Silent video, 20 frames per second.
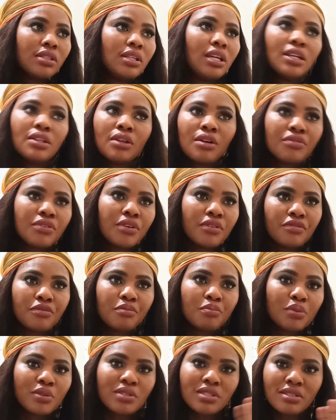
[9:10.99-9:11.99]
Enough of
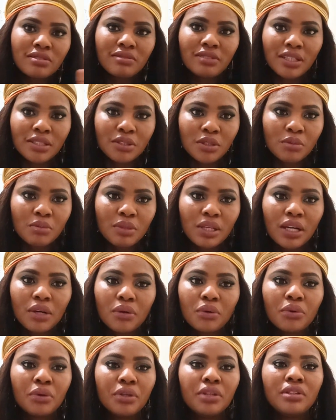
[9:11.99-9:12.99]
posting randomly
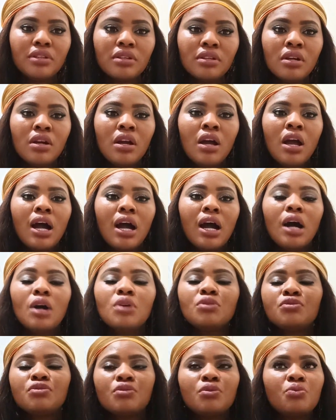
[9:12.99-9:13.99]
and going
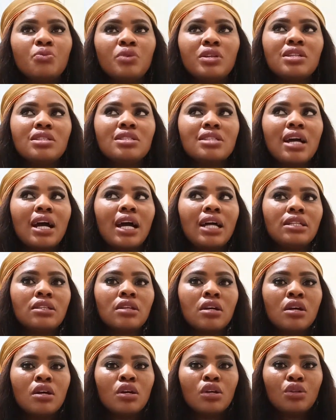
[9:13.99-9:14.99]
out for weeks and
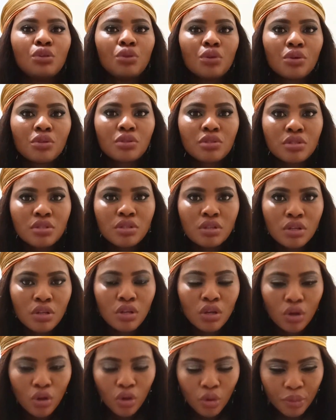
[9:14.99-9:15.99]
not
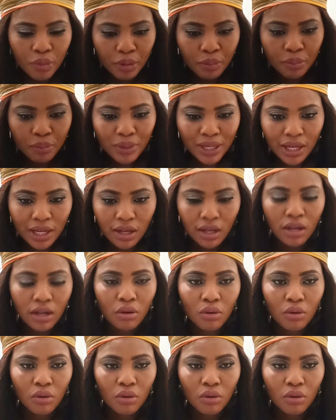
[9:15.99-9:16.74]
coming back,